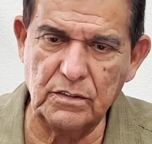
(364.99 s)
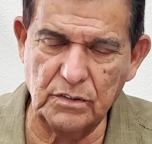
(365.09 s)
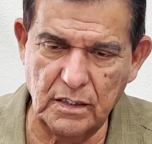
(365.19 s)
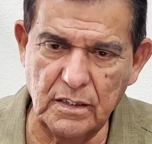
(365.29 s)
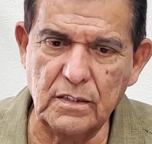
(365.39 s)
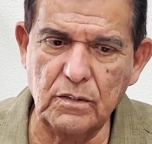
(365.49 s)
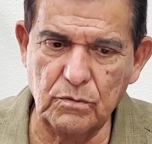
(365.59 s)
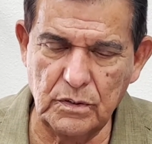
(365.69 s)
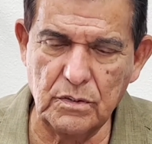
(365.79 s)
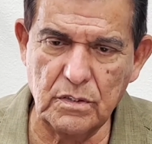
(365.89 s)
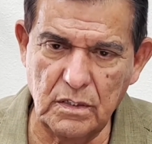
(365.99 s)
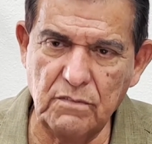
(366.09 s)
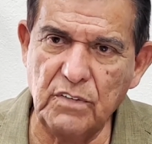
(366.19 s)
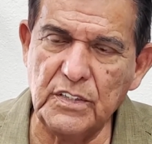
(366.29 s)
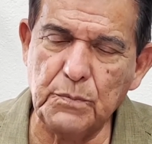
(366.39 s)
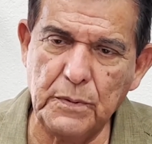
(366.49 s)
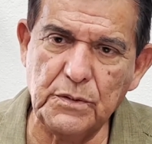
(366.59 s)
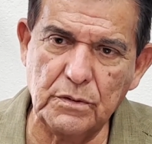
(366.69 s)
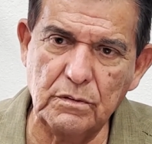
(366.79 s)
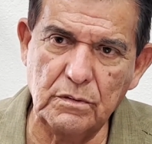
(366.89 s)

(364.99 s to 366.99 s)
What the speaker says: Senate was very special.